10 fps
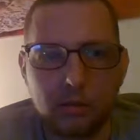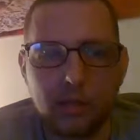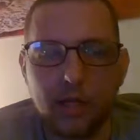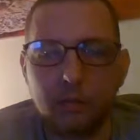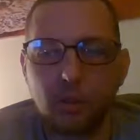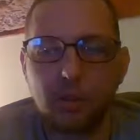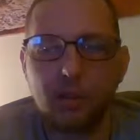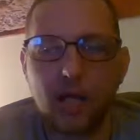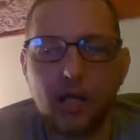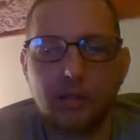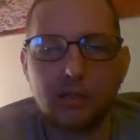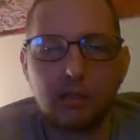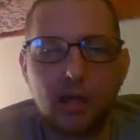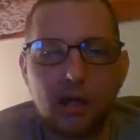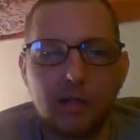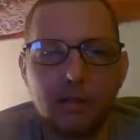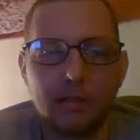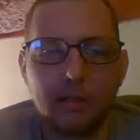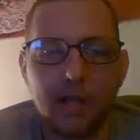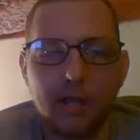can't play nonchalant,
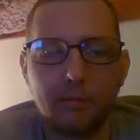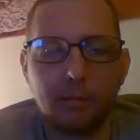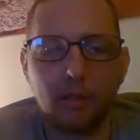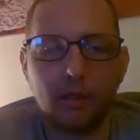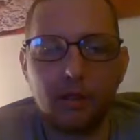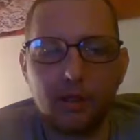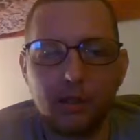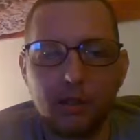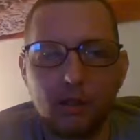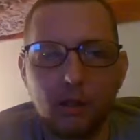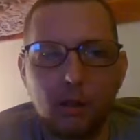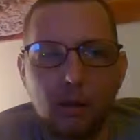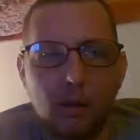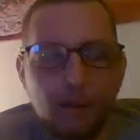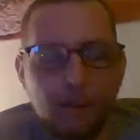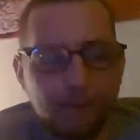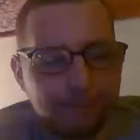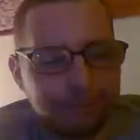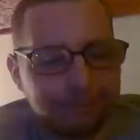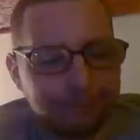and you can't play what's
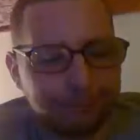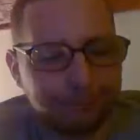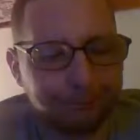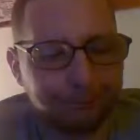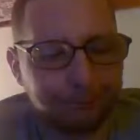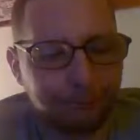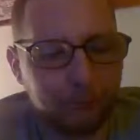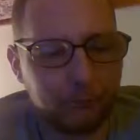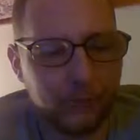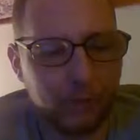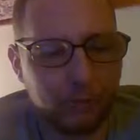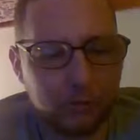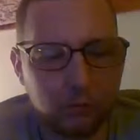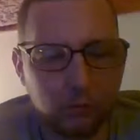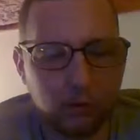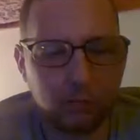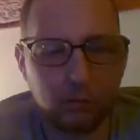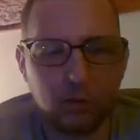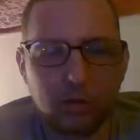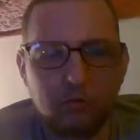the word I'm
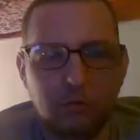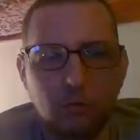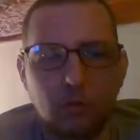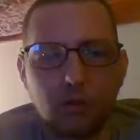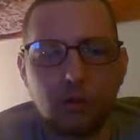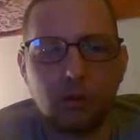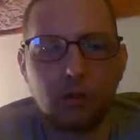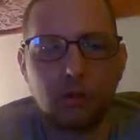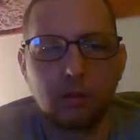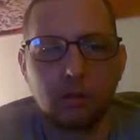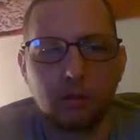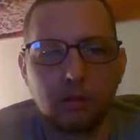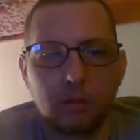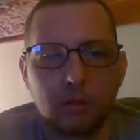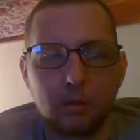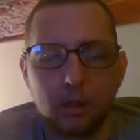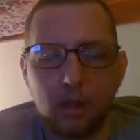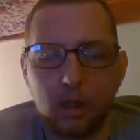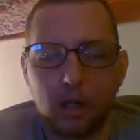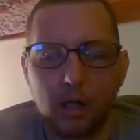looking for?
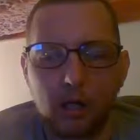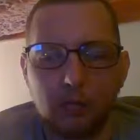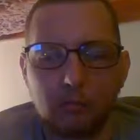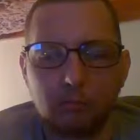Uh